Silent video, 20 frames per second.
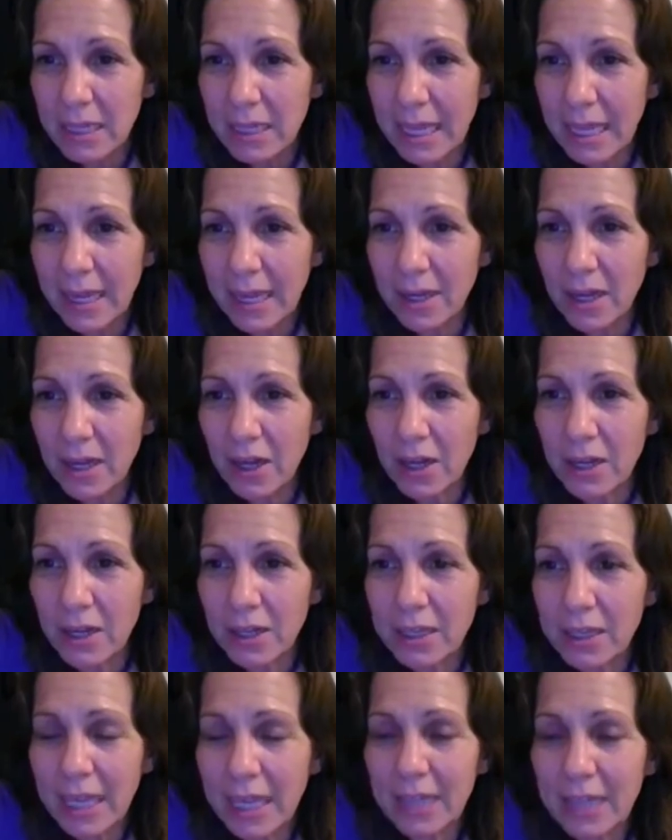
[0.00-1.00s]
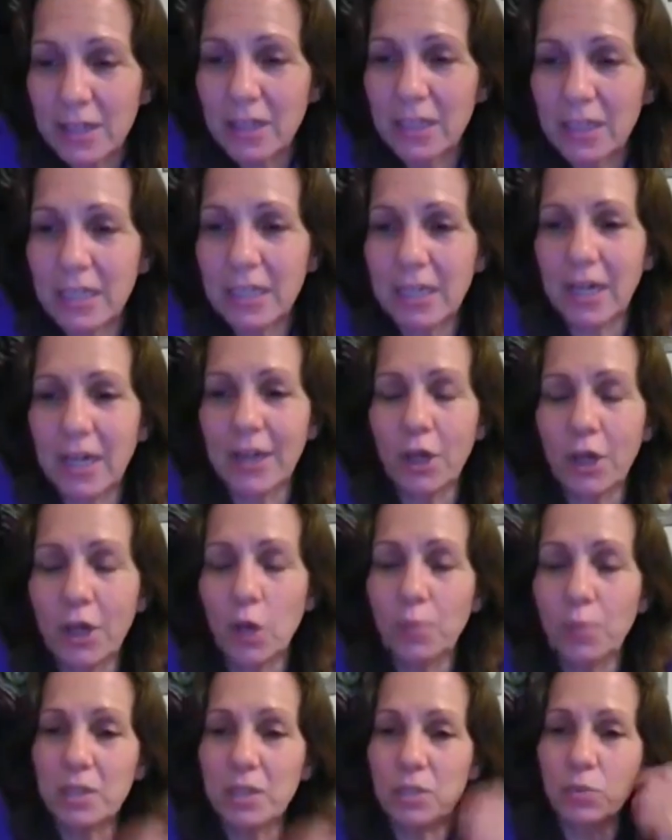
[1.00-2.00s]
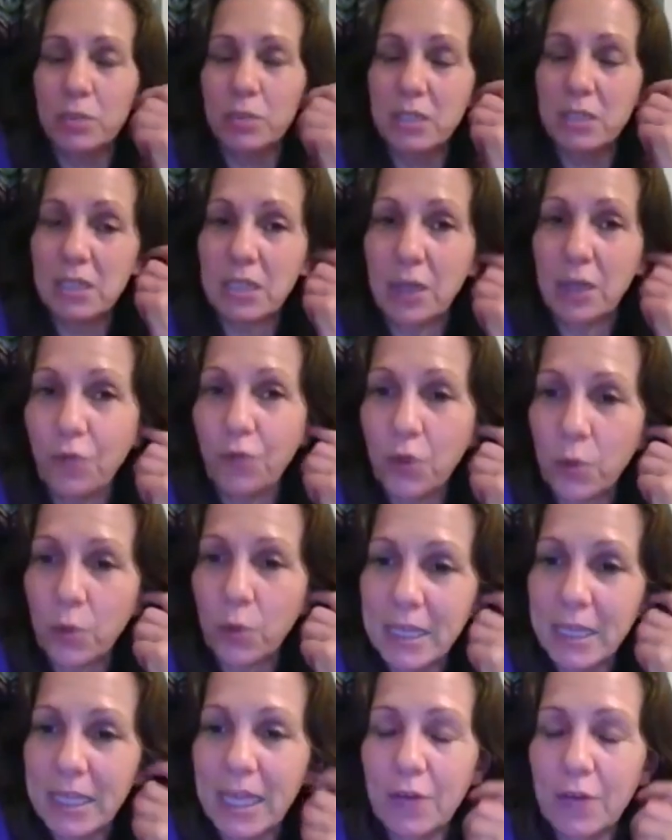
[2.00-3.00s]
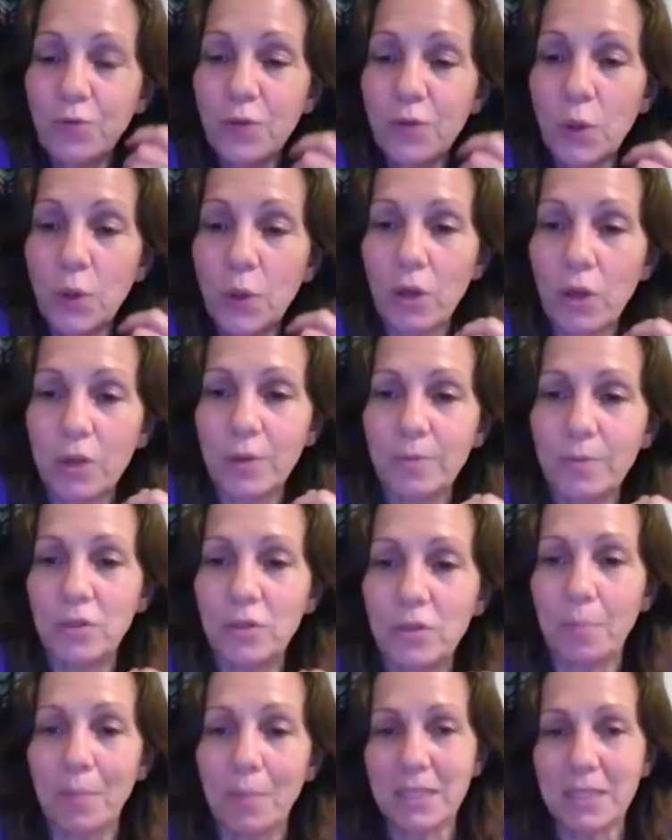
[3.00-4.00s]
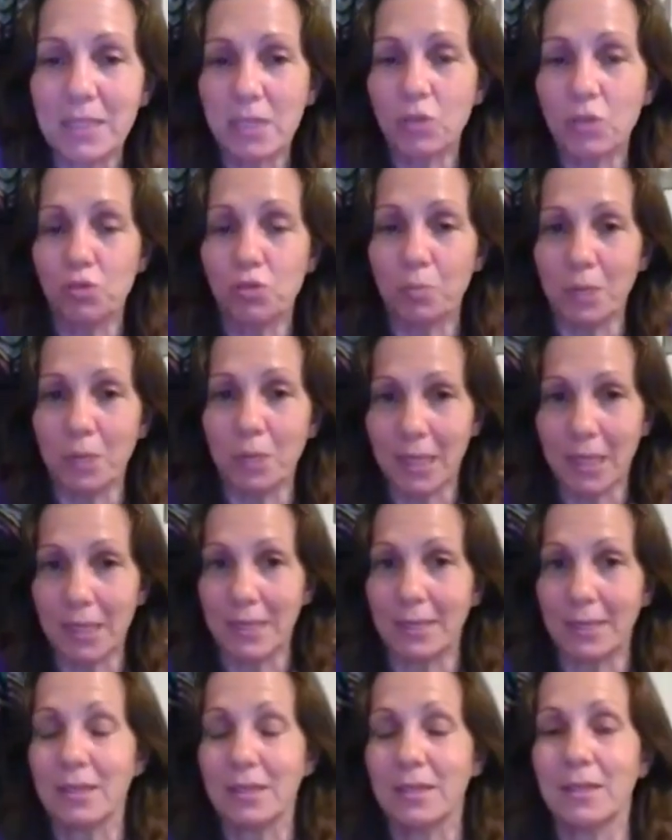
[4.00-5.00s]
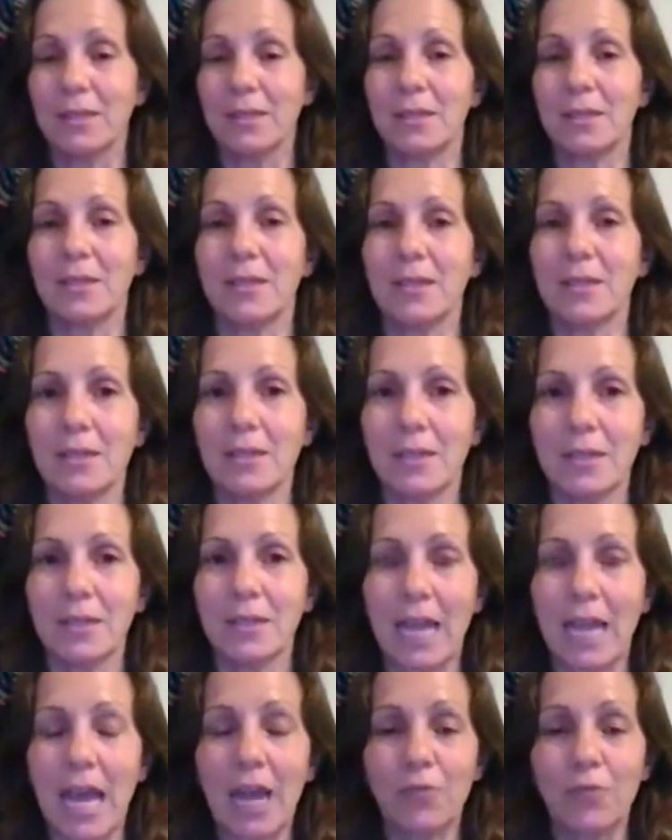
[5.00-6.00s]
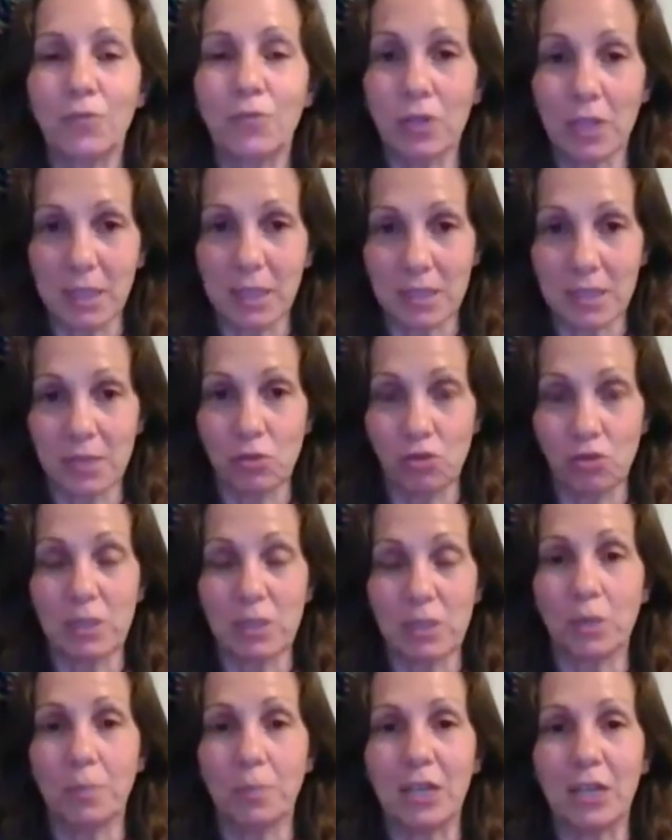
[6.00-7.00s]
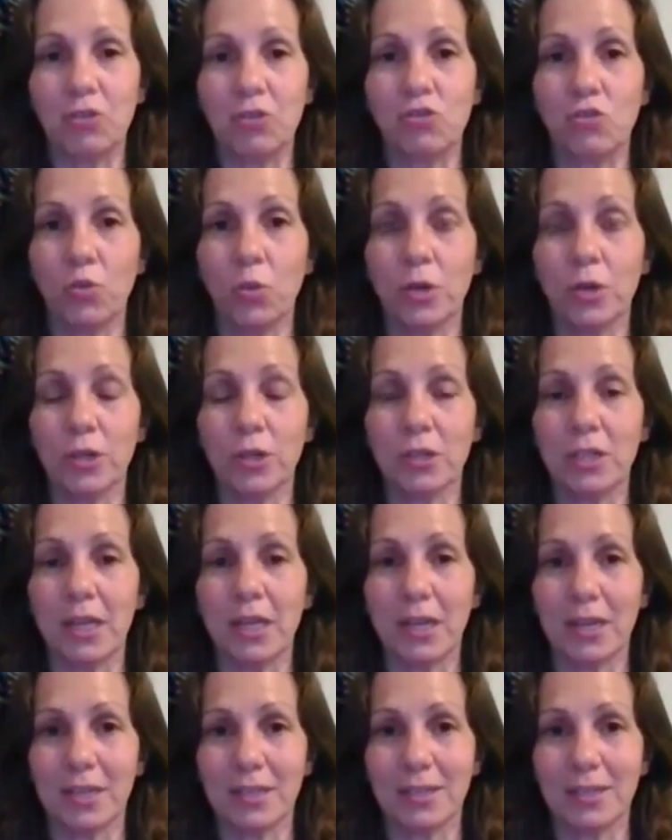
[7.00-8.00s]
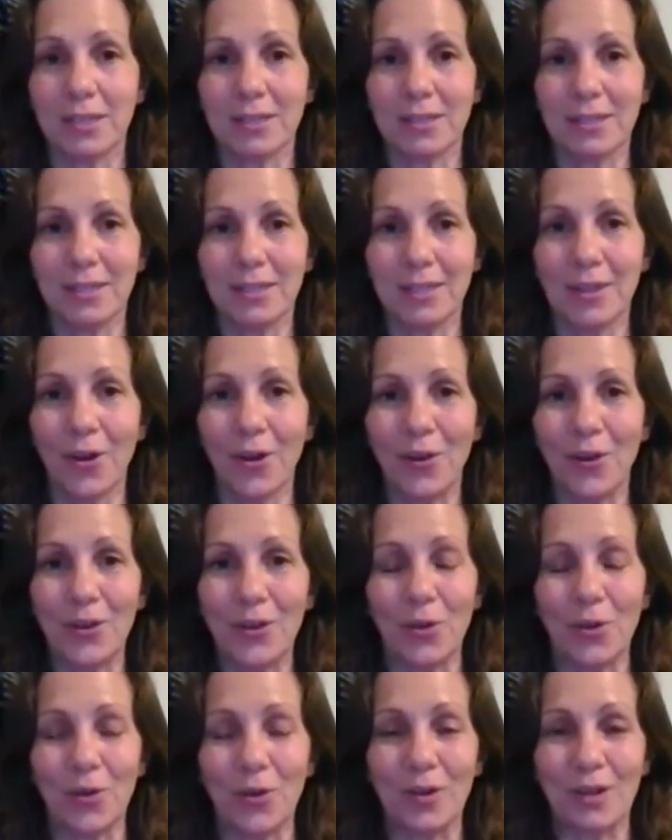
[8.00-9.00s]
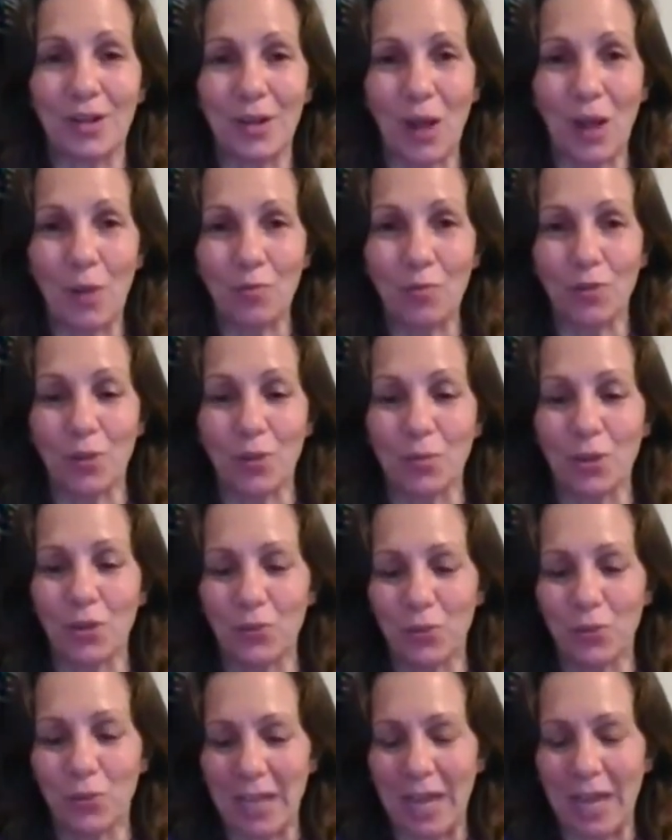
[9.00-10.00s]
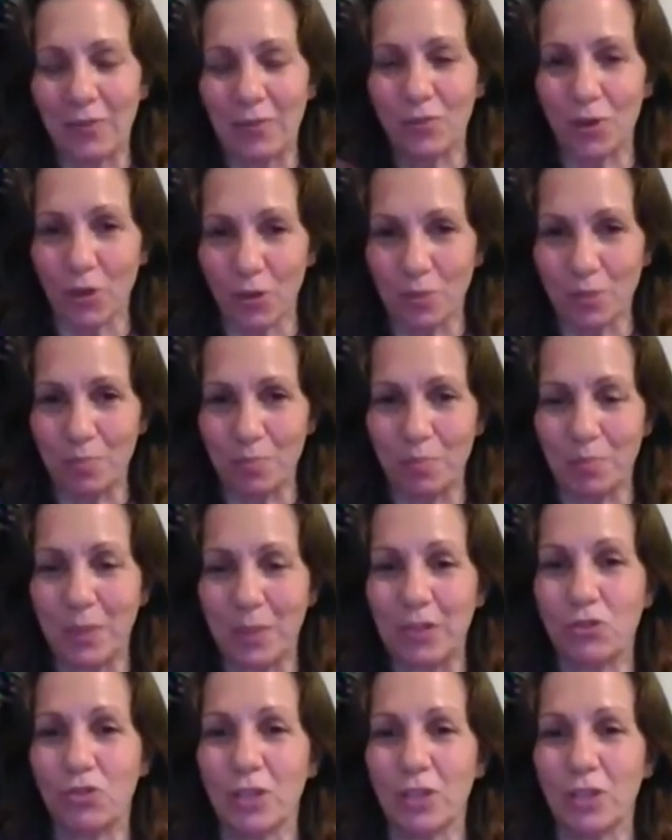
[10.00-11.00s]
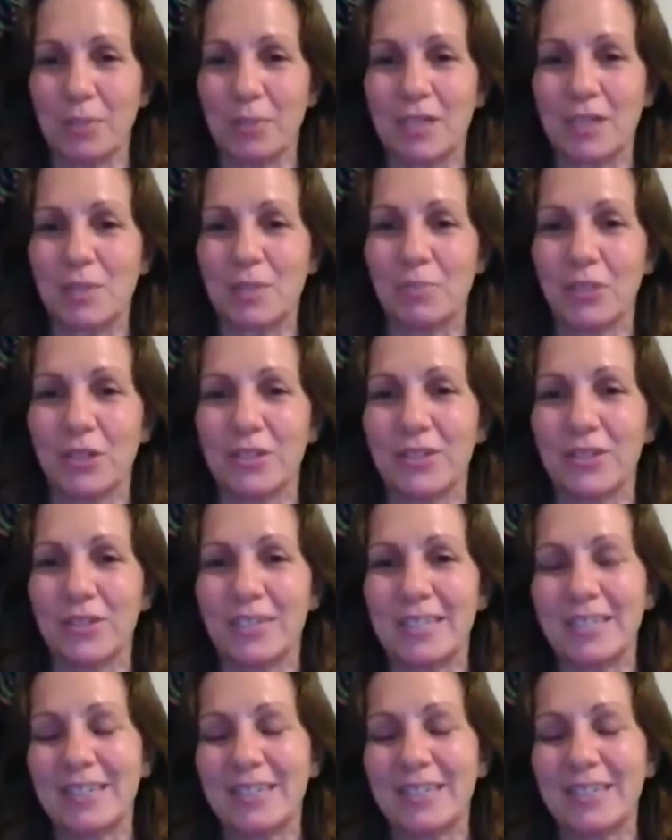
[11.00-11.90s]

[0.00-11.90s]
Yeah, uh, I hope this was safe for you. And again, feel welcome to message me after this, just to make sure that, you know, you're comfortable with after your pendulum exploded.